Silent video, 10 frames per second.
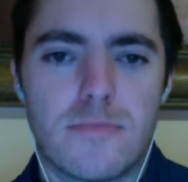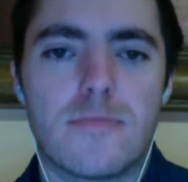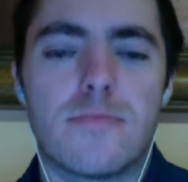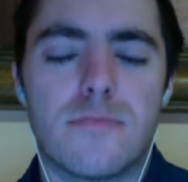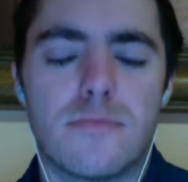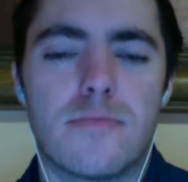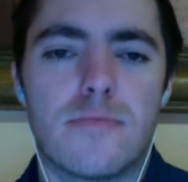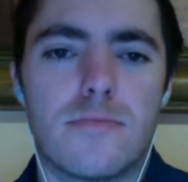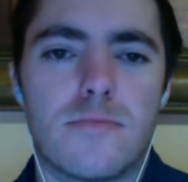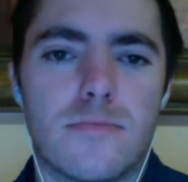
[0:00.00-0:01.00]

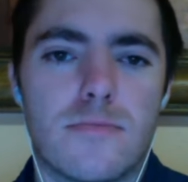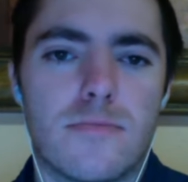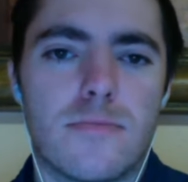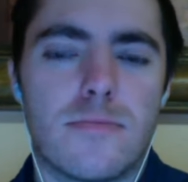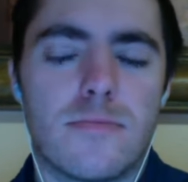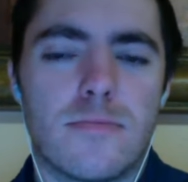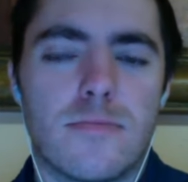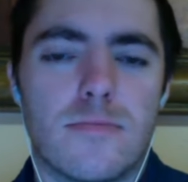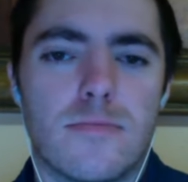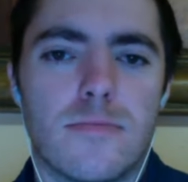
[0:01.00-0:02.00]

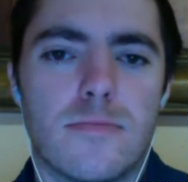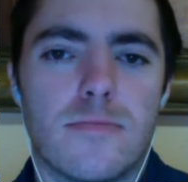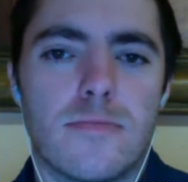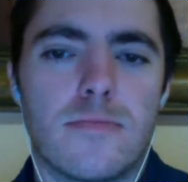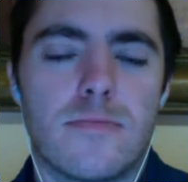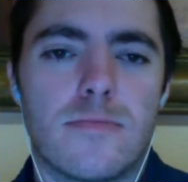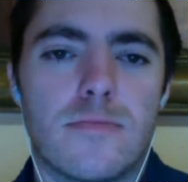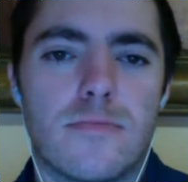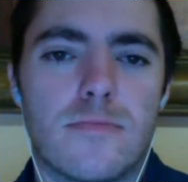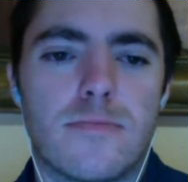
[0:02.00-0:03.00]

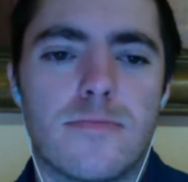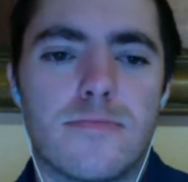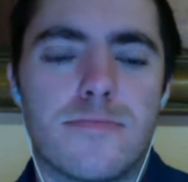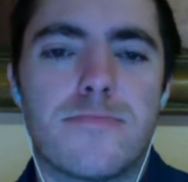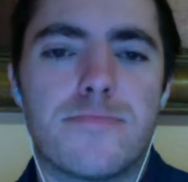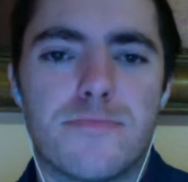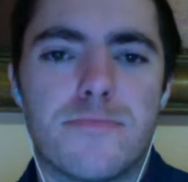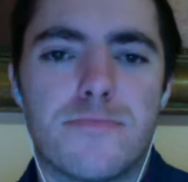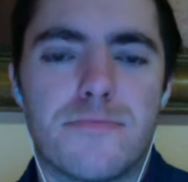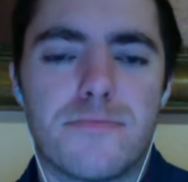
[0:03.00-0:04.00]

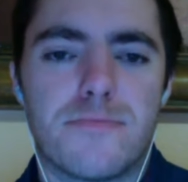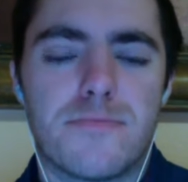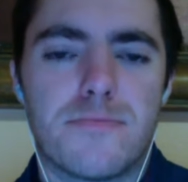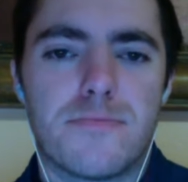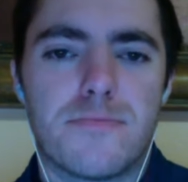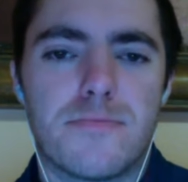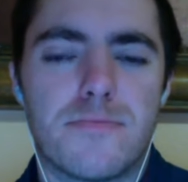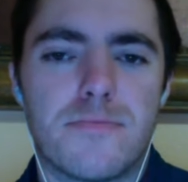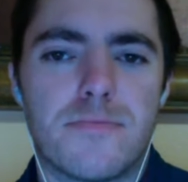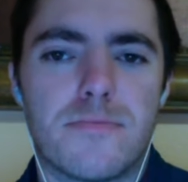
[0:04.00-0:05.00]

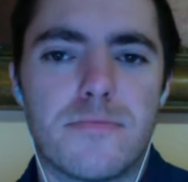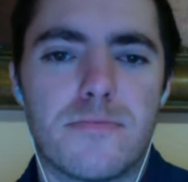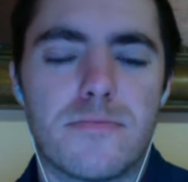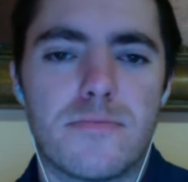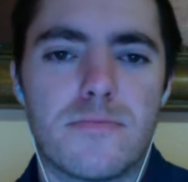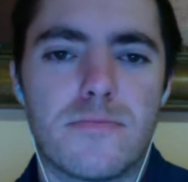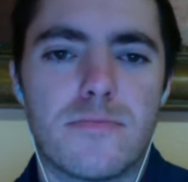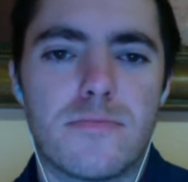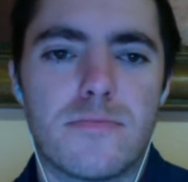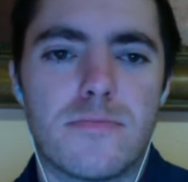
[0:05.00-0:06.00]

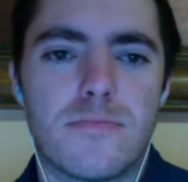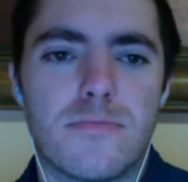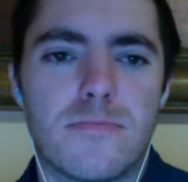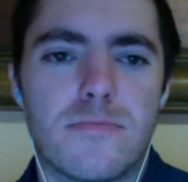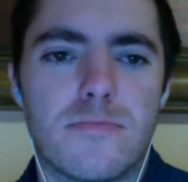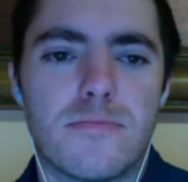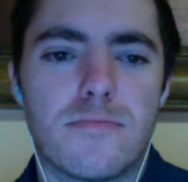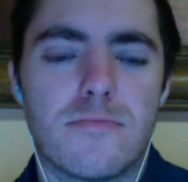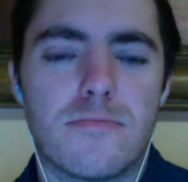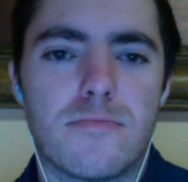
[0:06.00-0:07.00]

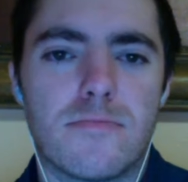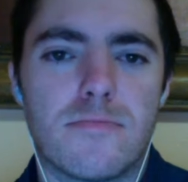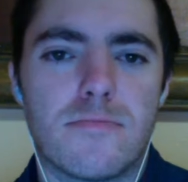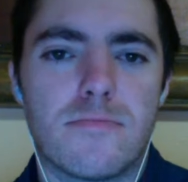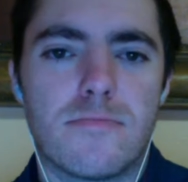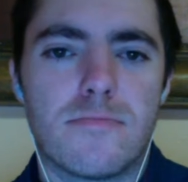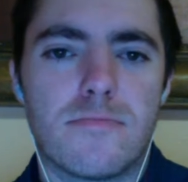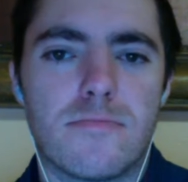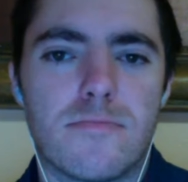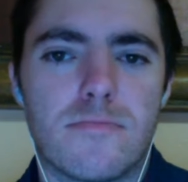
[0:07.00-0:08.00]
(silent)